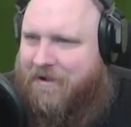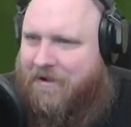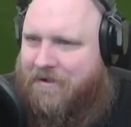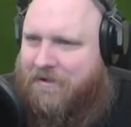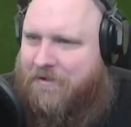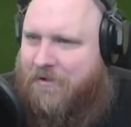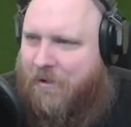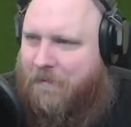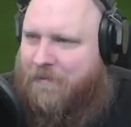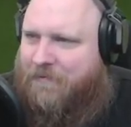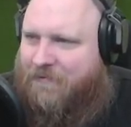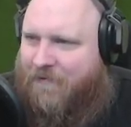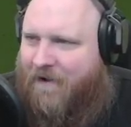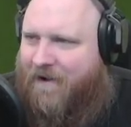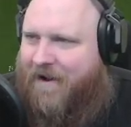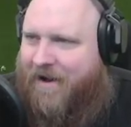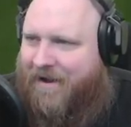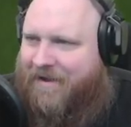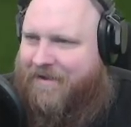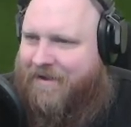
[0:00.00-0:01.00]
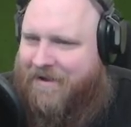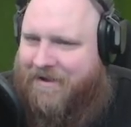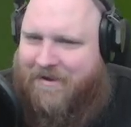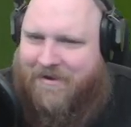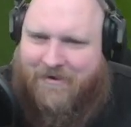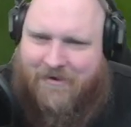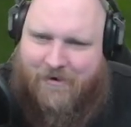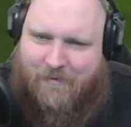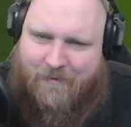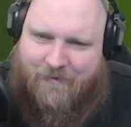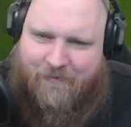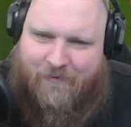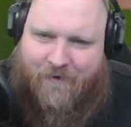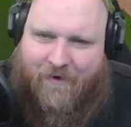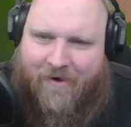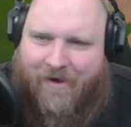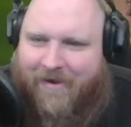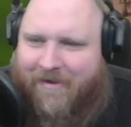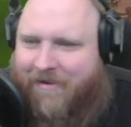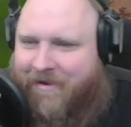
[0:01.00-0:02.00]
you'll be fine. You'll be
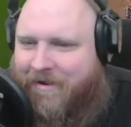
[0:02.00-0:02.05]
fine.